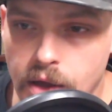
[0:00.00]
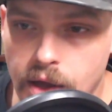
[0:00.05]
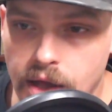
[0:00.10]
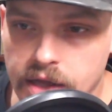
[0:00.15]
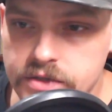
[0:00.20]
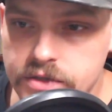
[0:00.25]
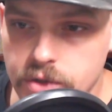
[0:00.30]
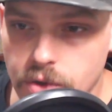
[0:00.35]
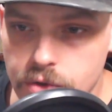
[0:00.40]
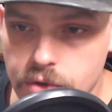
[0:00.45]

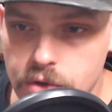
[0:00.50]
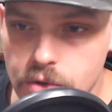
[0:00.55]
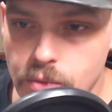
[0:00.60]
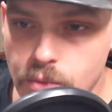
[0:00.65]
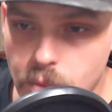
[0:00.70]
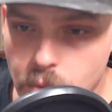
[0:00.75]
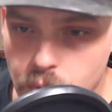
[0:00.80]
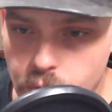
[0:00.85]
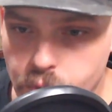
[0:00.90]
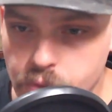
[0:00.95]
And so
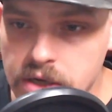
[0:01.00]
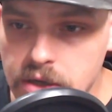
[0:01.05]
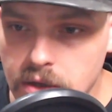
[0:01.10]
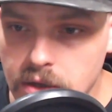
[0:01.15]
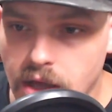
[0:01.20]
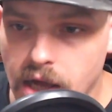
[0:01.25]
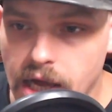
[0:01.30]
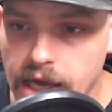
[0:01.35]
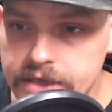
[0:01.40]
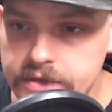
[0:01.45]
you
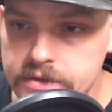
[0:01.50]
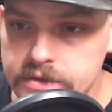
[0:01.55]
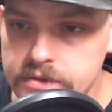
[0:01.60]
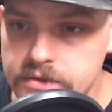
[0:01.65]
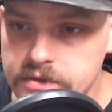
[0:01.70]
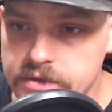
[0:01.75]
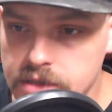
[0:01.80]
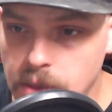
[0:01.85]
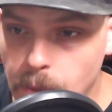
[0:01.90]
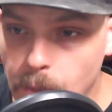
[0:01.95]
realize
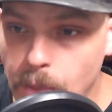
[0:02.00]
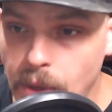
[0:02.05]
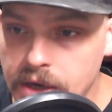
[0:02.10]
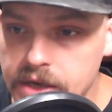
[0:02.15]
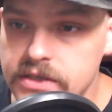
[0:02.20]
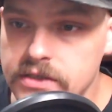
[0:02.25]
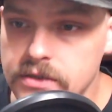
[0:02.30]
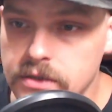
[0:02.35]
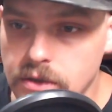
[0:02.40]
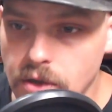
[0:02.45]

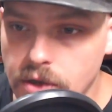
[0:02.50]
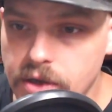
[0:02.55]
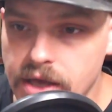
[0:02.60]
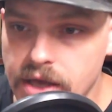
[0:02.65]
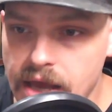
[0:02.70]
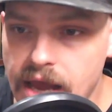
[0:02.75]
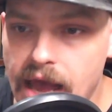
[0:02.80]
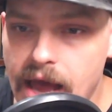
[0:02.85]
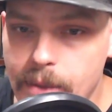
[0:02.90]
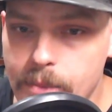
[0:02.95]
somebody's
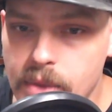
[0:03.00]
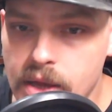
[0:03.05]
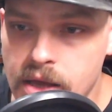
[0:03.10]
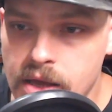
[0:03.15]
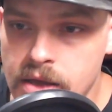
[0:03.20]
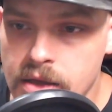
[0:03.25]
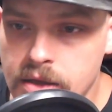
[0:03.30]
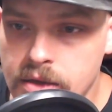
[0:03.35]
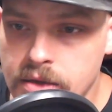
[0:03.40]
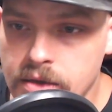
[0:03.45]
looking at
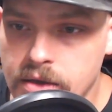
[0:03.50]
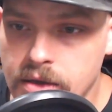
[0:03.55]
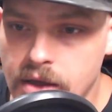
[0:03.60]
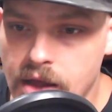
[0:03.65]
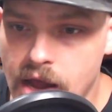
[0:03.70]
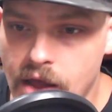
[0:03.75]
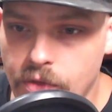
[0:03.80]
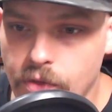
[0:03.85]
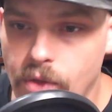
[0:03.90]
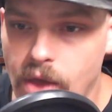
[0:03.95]
me.
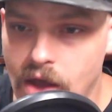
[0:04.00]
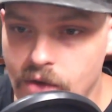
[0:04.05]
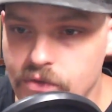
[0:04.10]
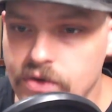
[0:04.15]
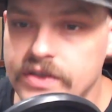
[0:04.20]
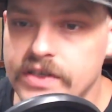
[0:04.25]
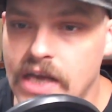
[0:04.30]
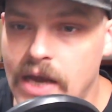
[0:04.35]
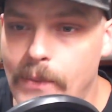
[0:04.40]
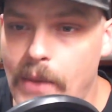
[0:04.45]
And
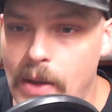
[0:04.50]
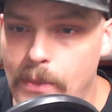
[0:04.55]
every time I